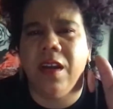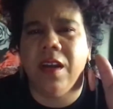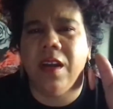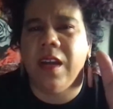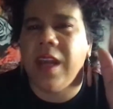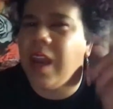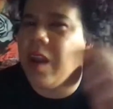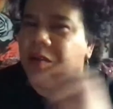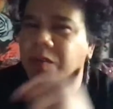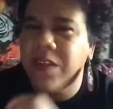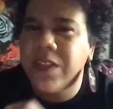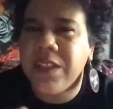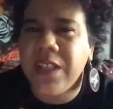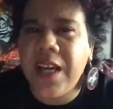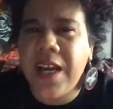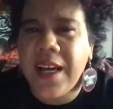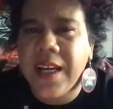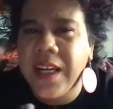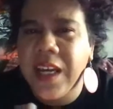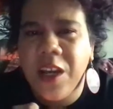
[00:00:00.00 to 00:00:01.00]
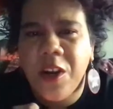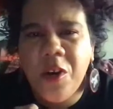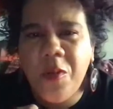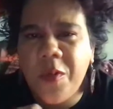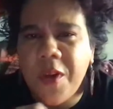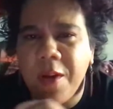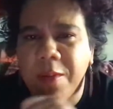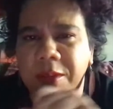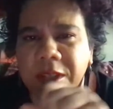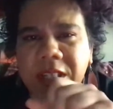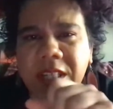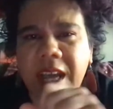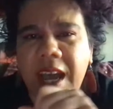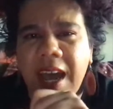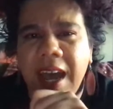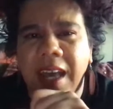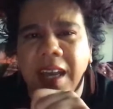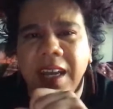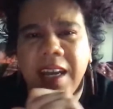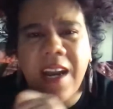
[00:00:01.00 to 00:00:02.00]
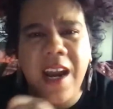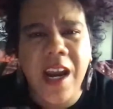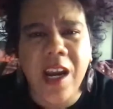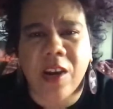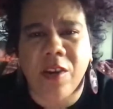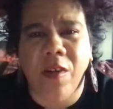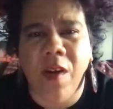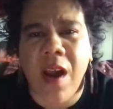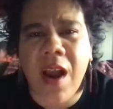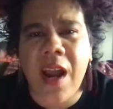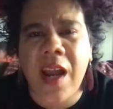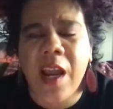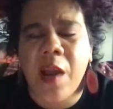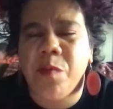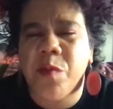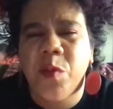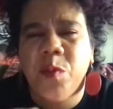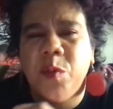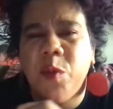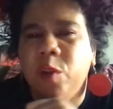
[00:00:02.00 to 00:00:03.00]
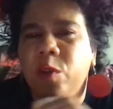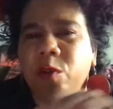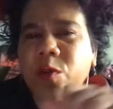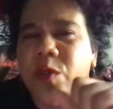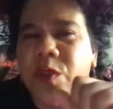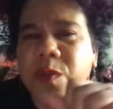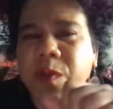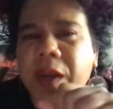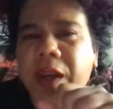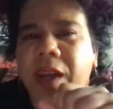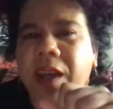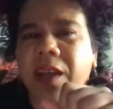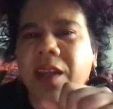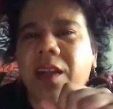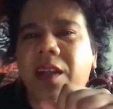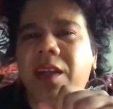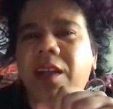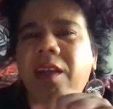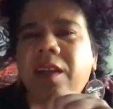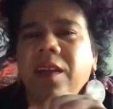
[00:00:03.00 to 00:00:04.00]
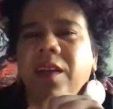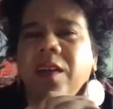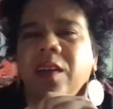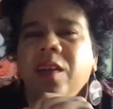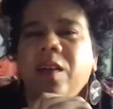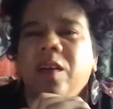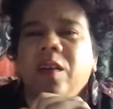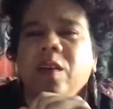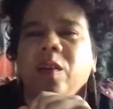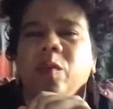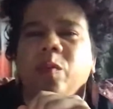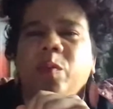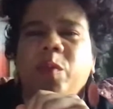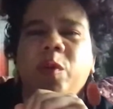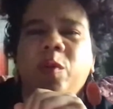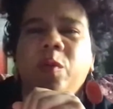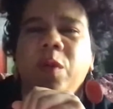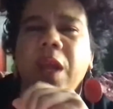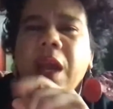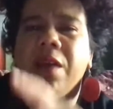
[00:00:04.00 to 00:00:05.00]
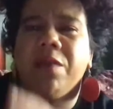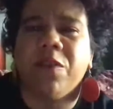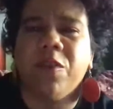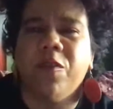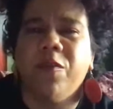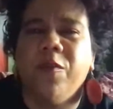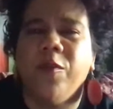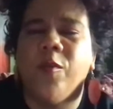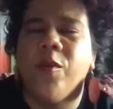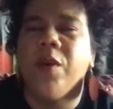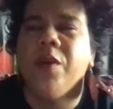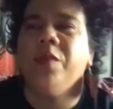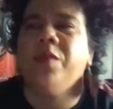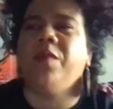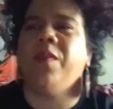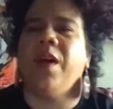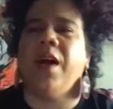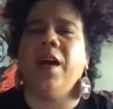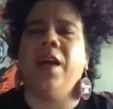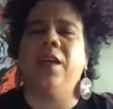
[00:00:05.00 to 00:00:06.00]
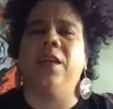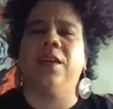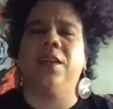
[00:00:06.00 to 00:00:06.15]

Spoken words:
every day I get up, I'm sad and I cry. I'm a blues man. But we have to fortify,